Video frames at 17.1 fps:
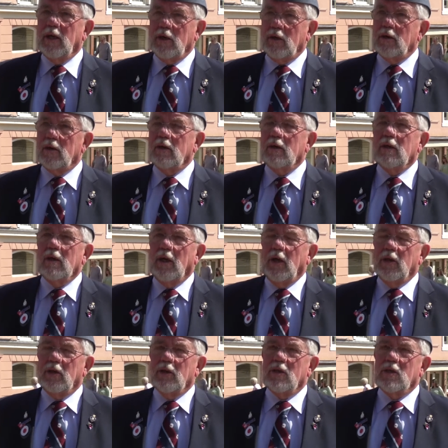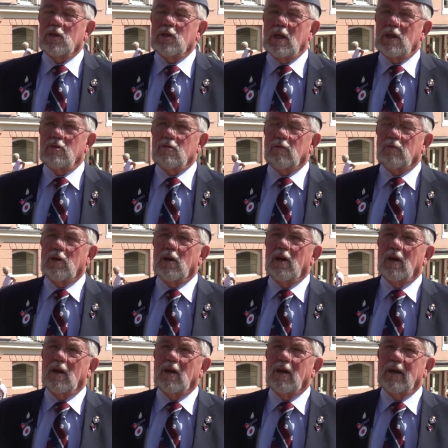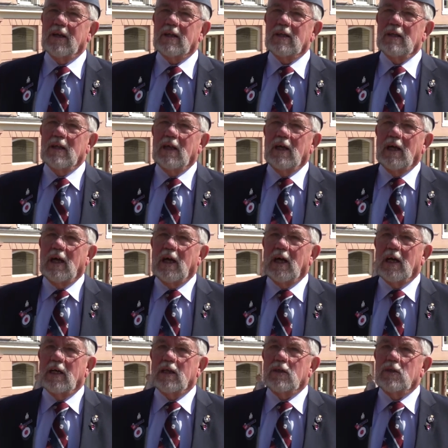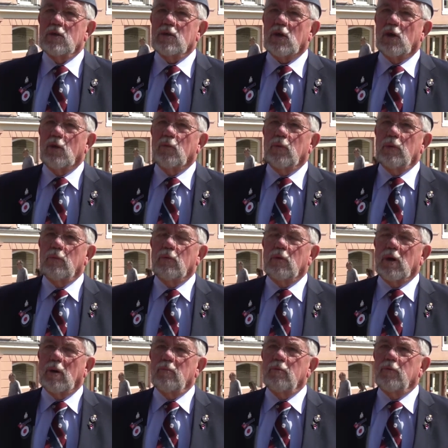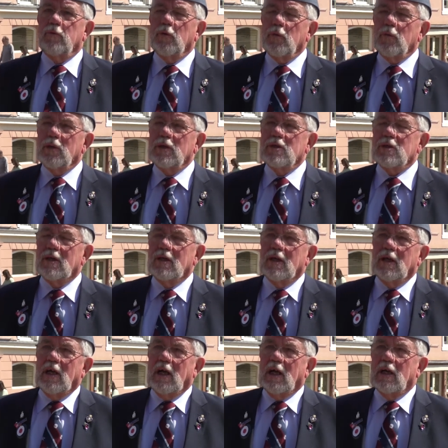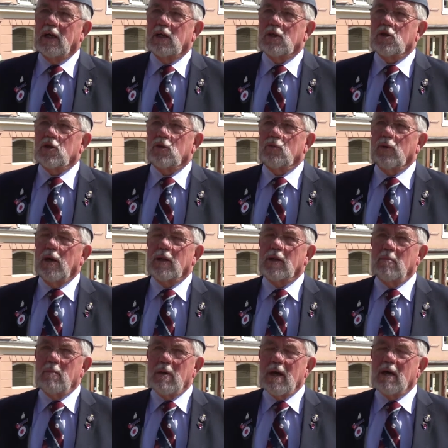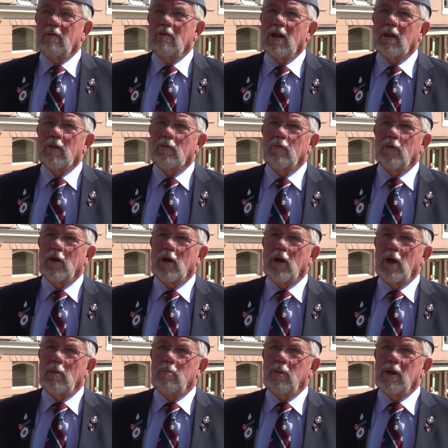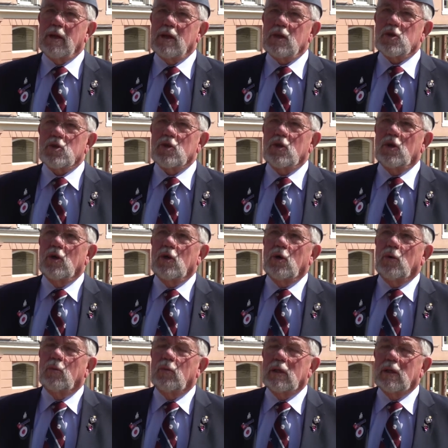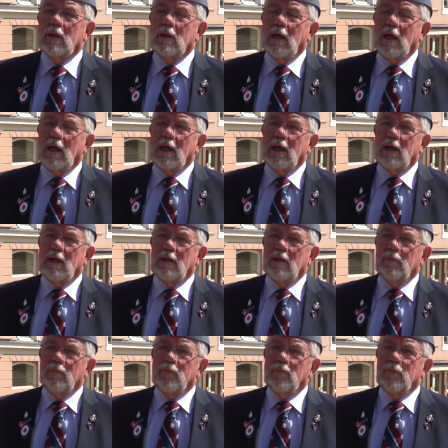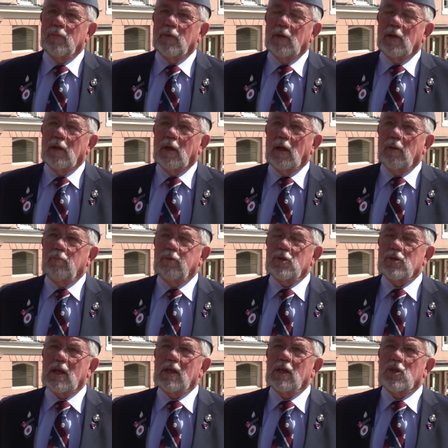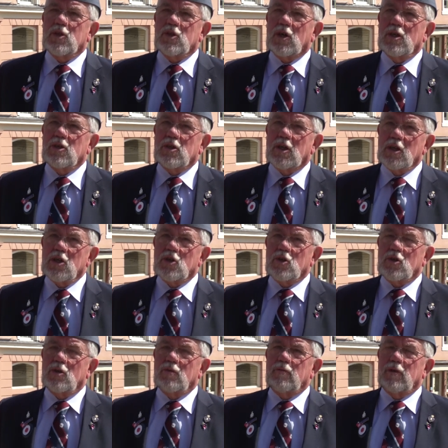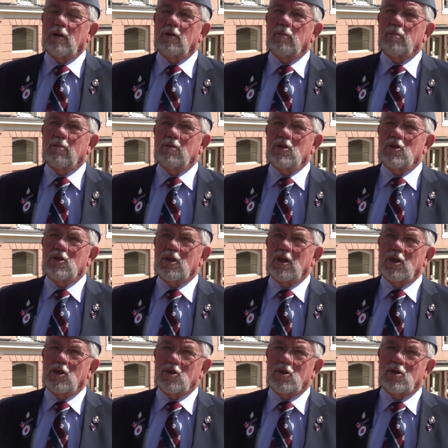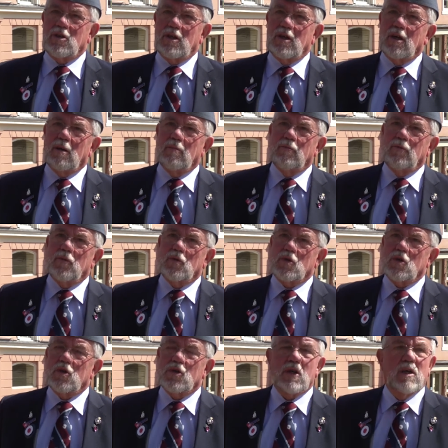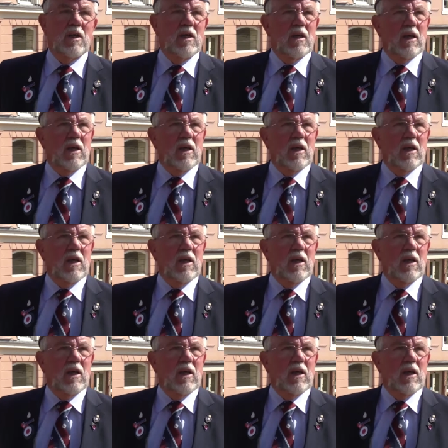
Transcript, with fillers: here in the centre of Carlisle, and we will come forward uh, to where the Mayor and other VIPs will um, present a citation of their appreciation to the armed forces.